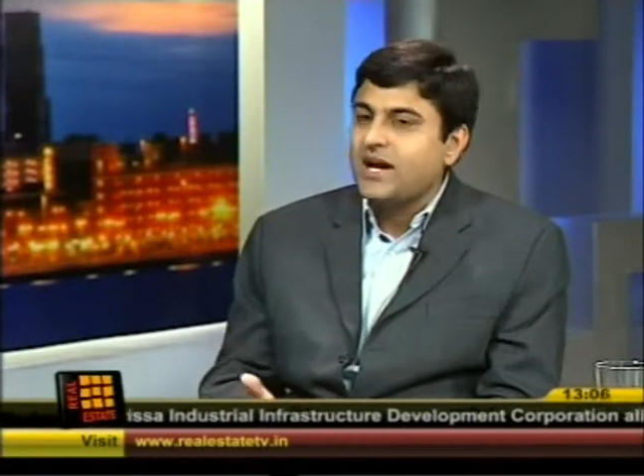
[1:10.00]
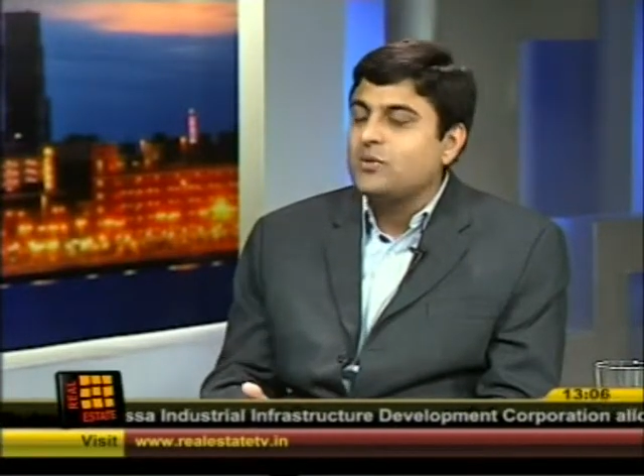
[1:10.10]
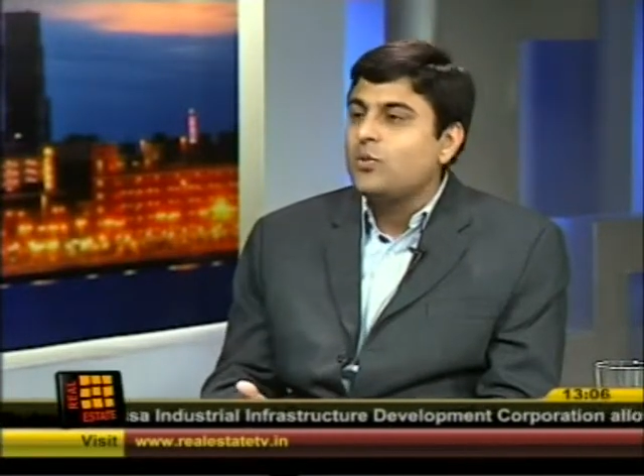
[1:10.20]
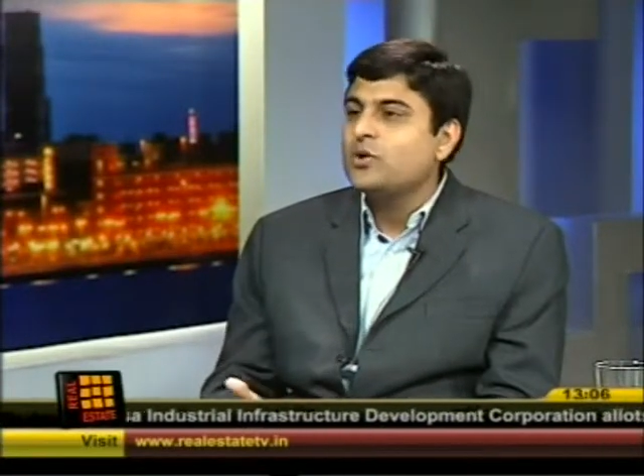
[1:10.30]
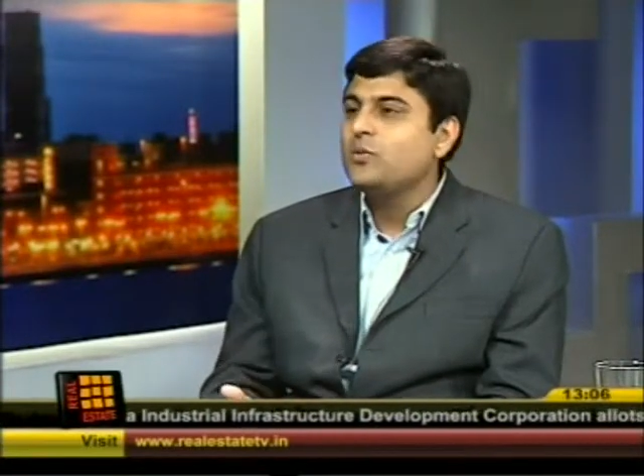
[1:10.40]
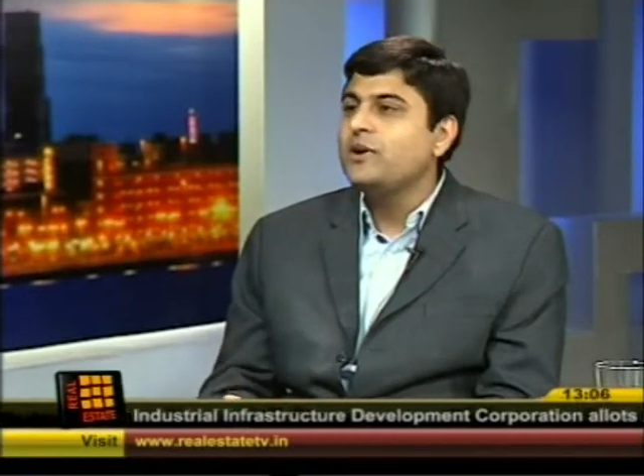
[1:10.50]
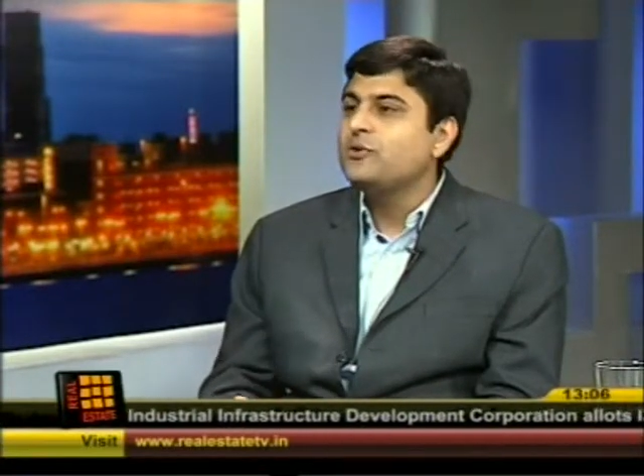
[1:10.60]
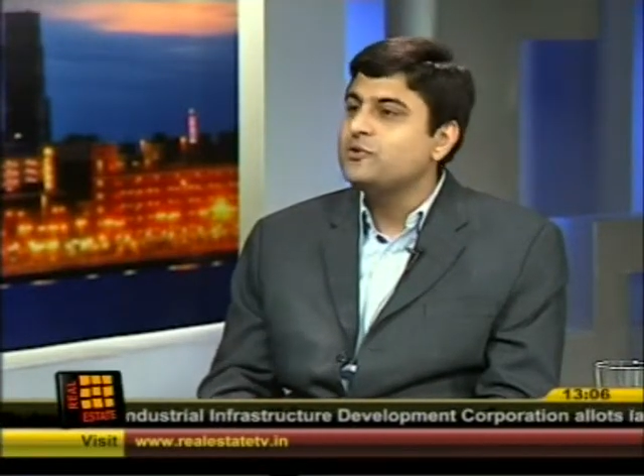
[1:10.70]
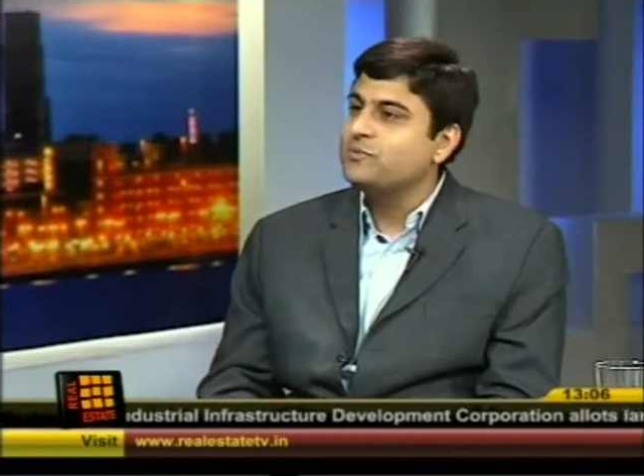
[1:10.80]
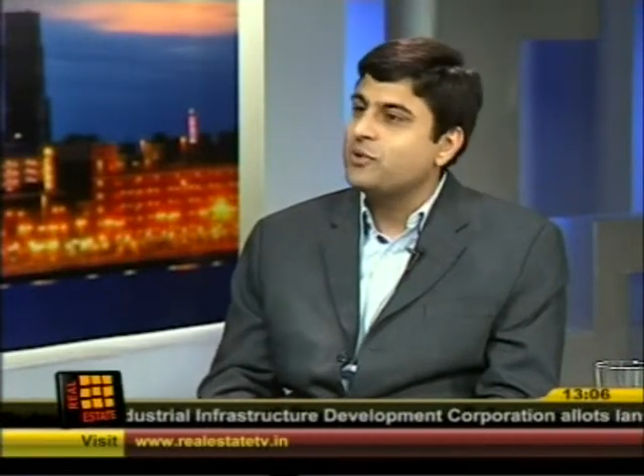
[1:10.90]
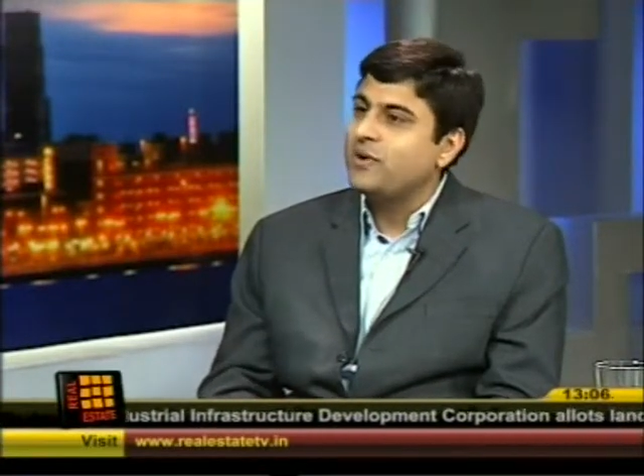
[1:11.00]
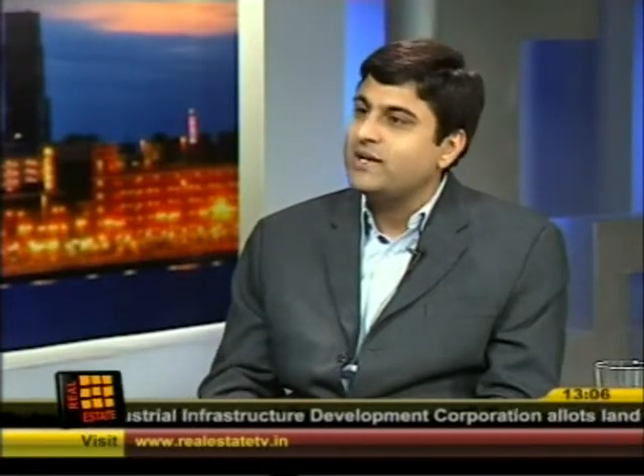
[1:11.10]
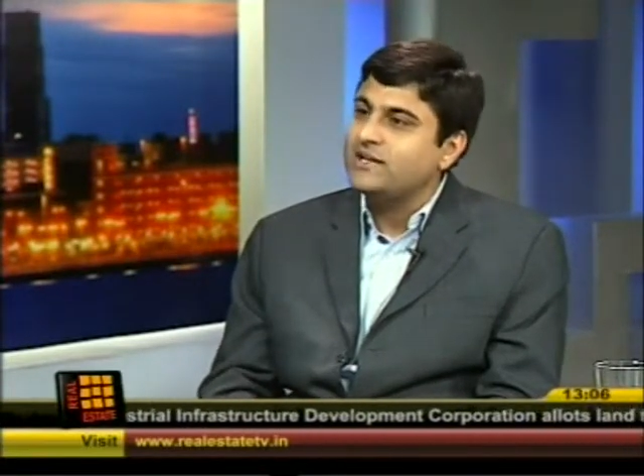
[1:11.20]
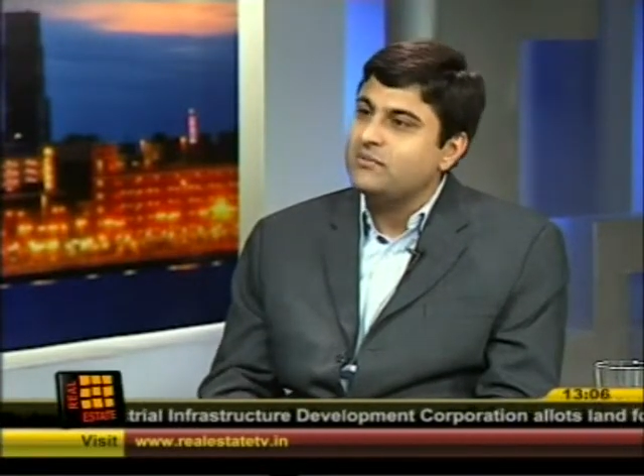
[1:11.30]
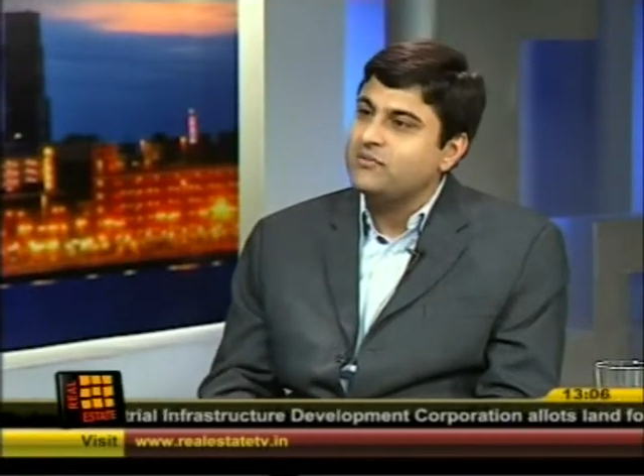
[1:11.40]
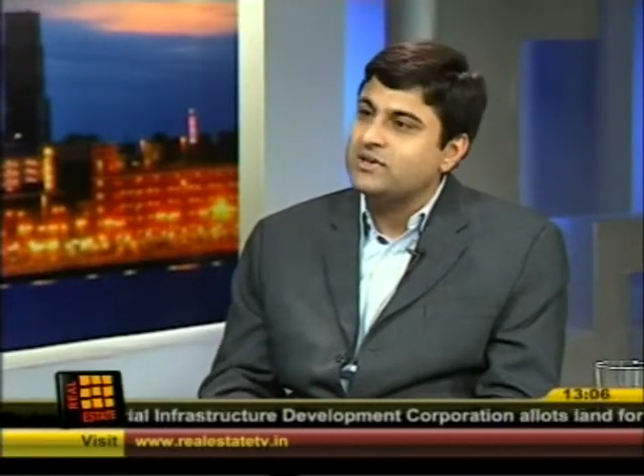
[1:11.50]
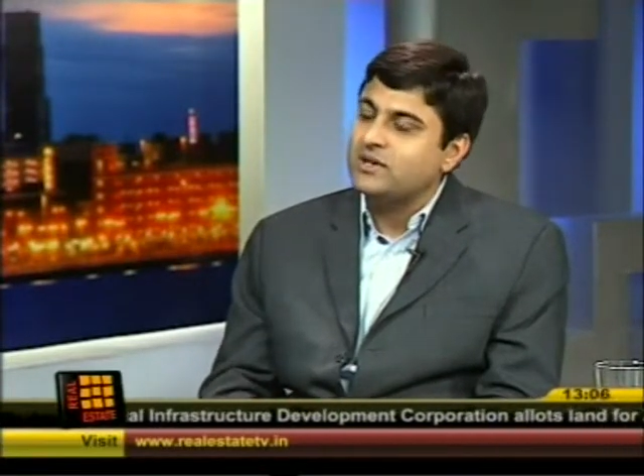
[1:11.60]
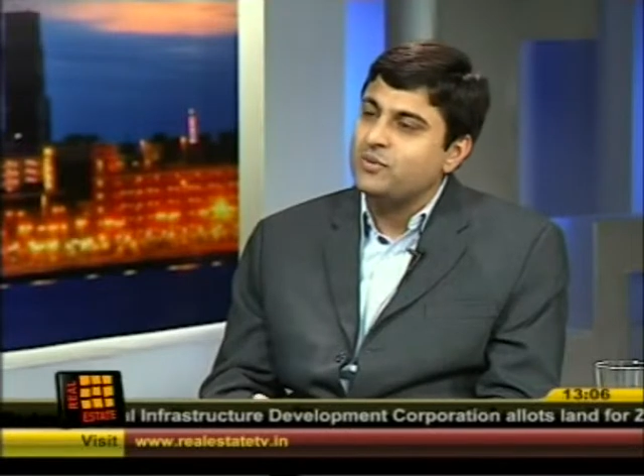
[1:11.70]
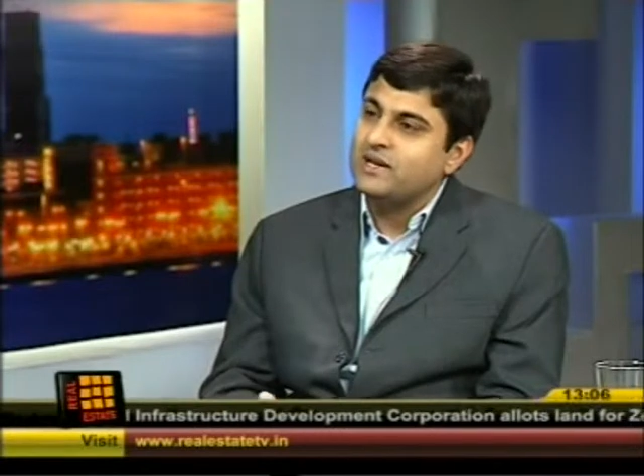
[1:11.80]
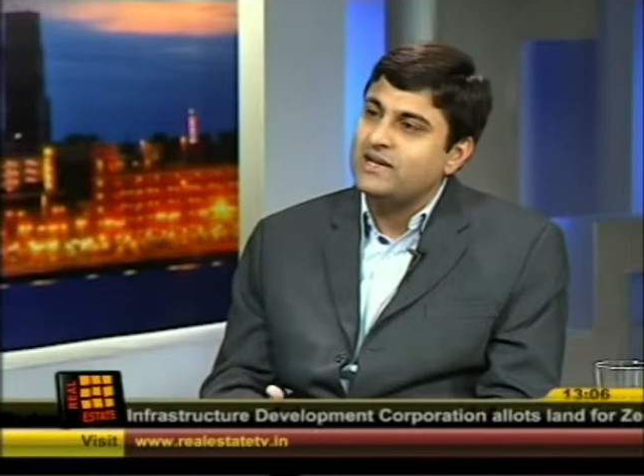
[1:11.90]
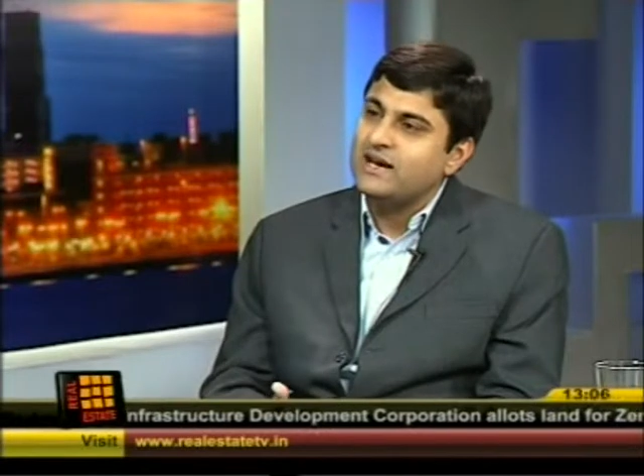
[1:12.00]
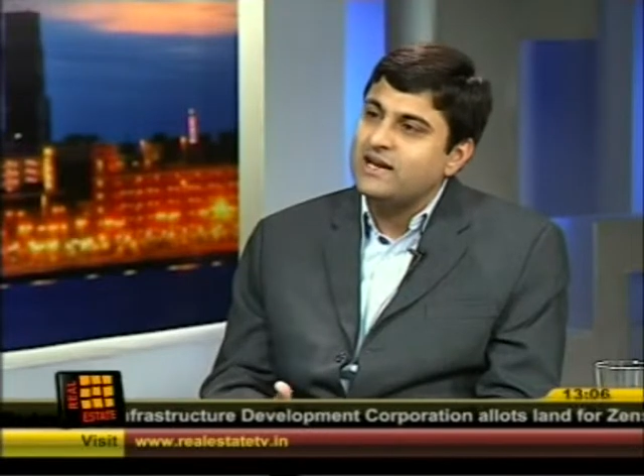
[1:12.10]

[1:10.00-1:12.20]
and what we do is provide them with a very